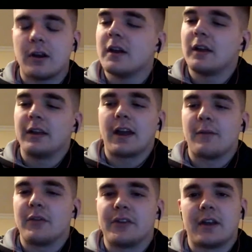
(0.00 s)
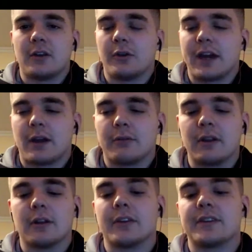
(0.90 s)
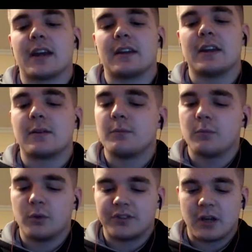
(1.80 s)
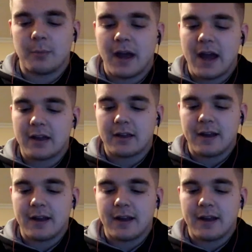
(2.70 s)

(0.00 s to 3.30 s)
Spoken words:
Like Evan said, you only got to relearn the technique once you come back.